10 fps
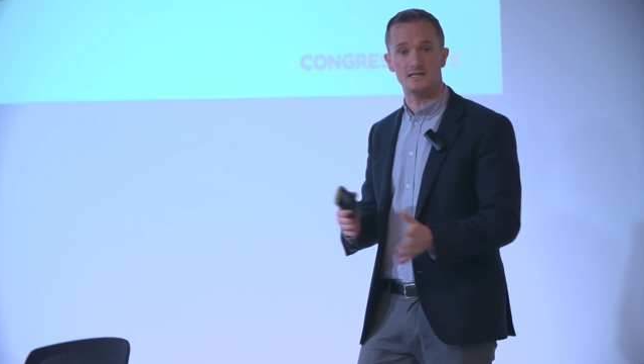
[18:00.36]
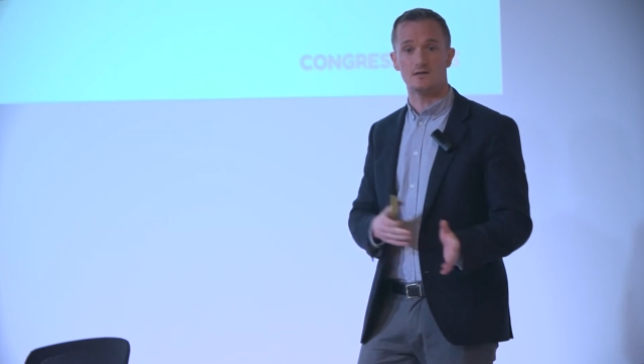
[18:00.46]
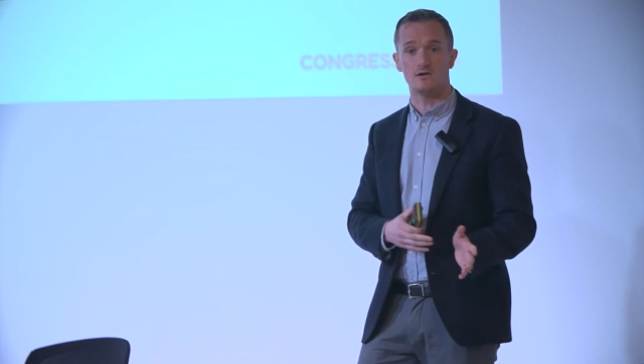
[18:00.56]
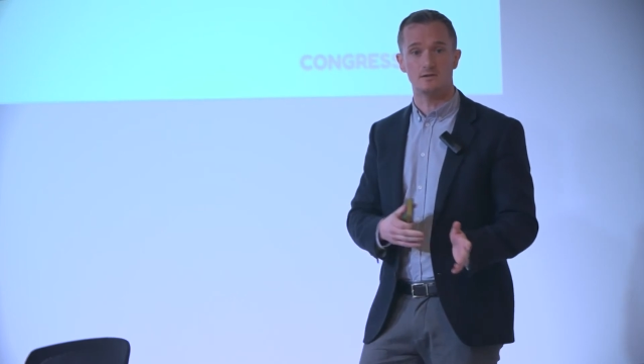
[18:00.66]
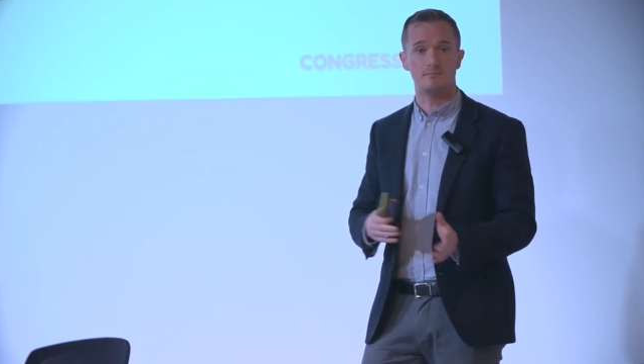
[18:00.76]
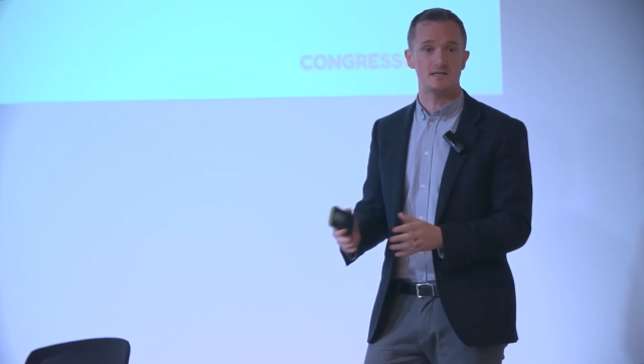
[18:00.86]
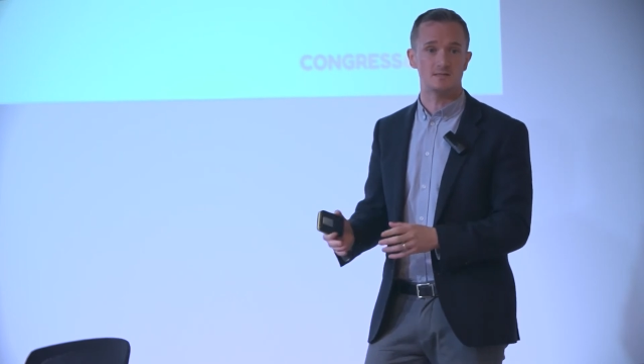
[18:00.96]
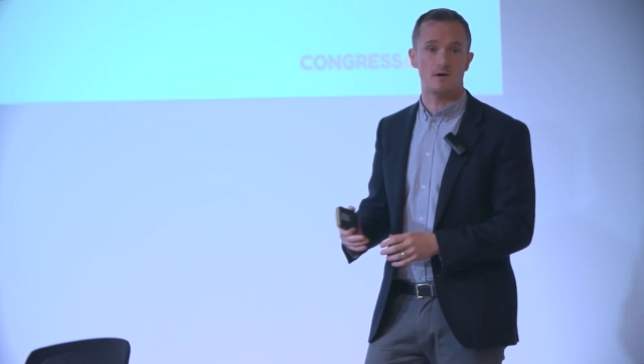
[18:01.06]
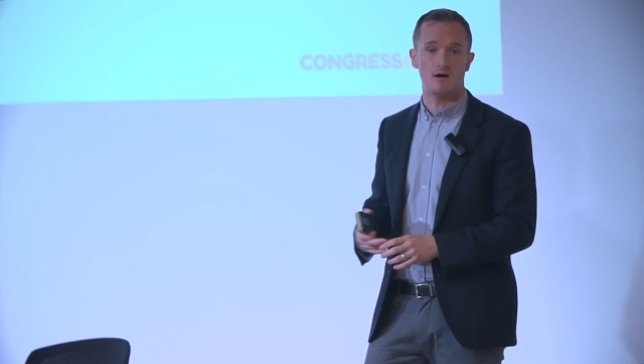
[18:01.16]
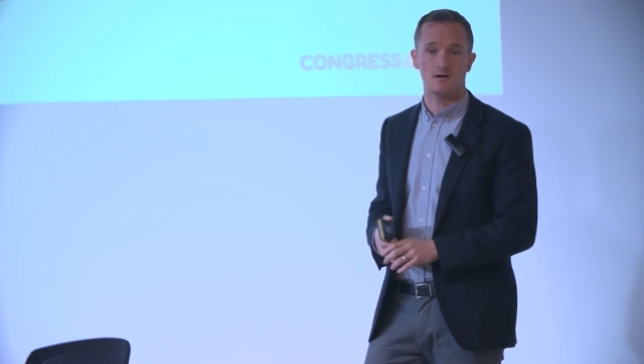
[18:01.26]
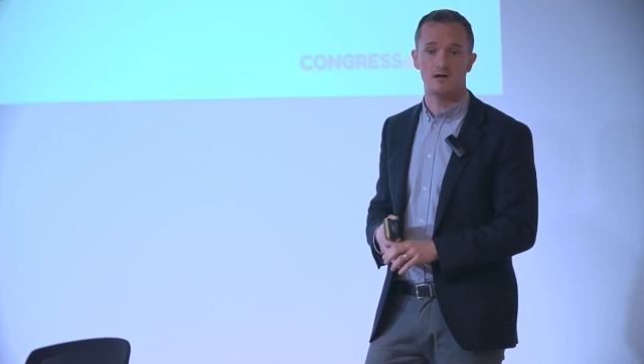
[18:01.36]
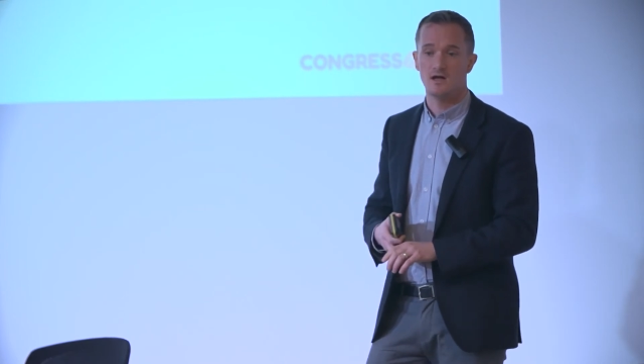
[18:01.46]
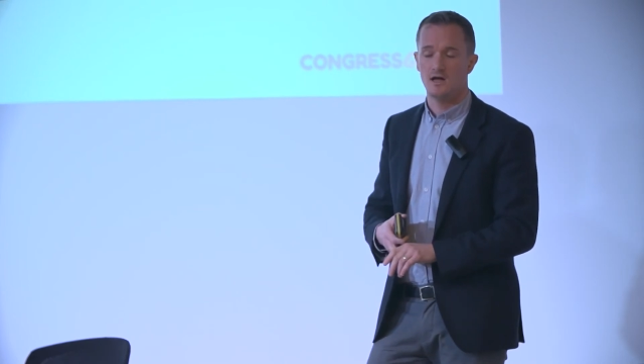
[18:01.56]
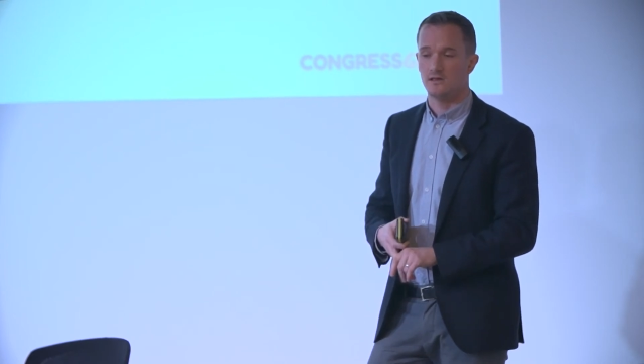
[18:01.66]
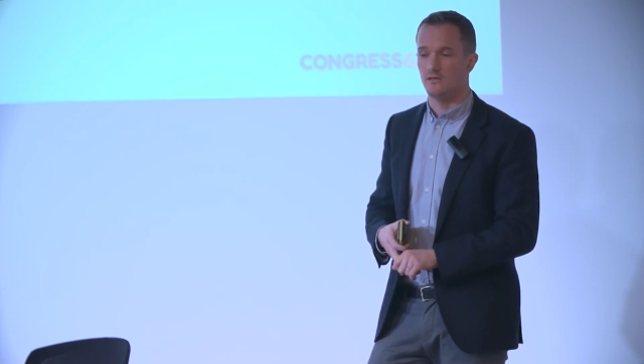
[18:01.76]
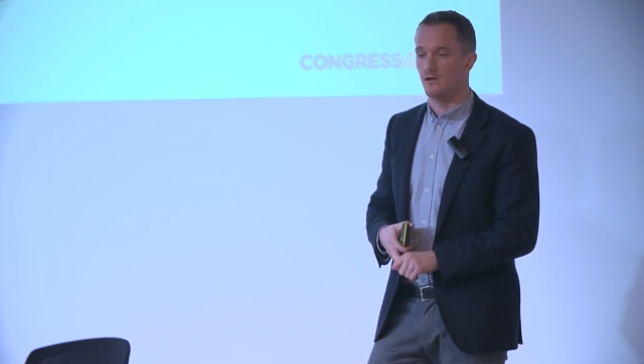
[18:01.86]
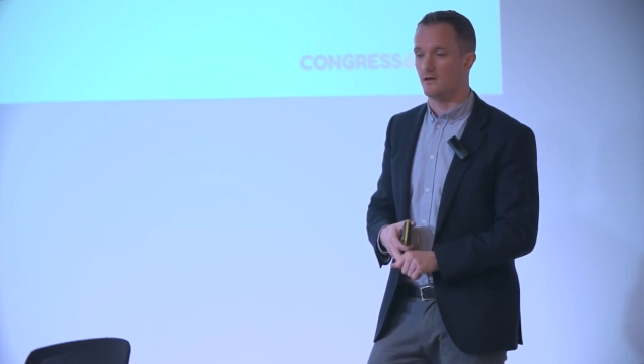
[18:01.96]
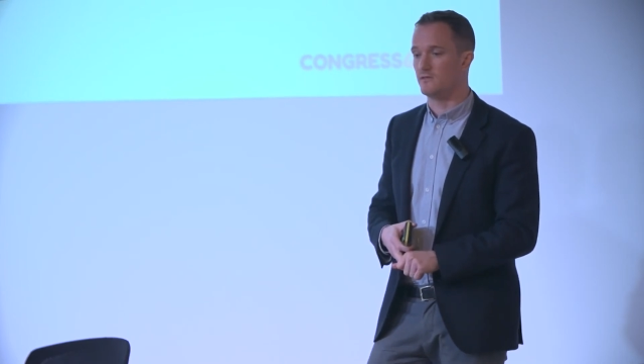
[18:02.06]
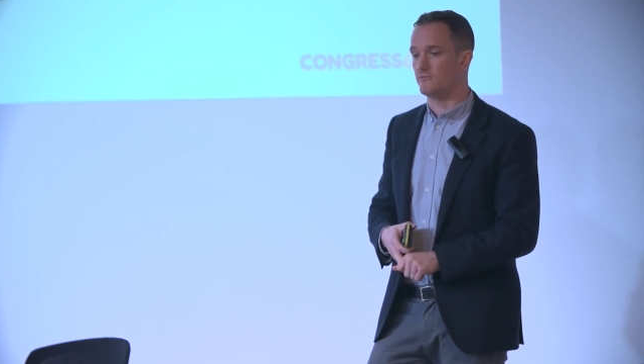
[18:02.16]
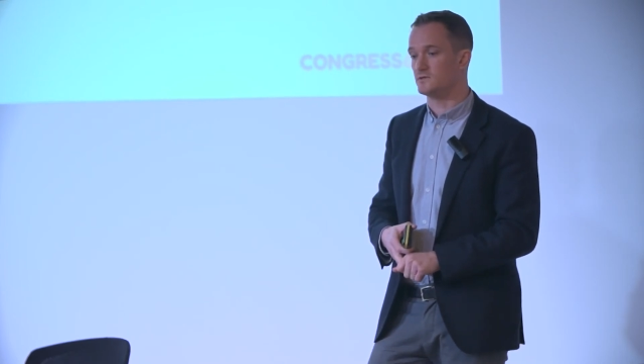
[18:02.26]
start to benchmark
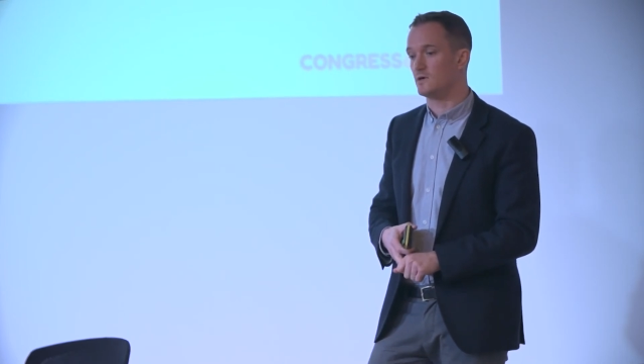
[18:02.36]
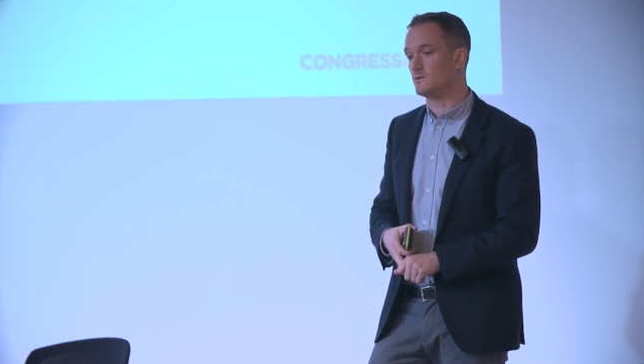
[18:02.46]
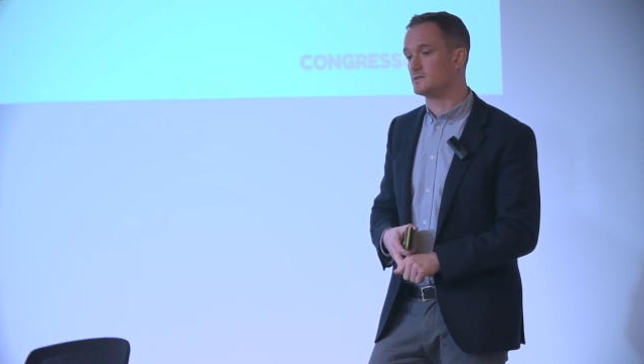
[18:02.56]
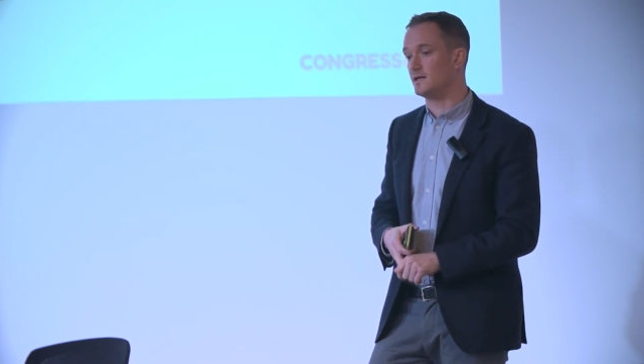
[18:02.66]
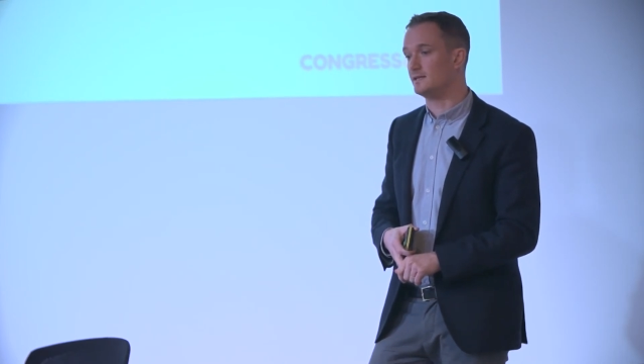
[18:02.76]
the results. And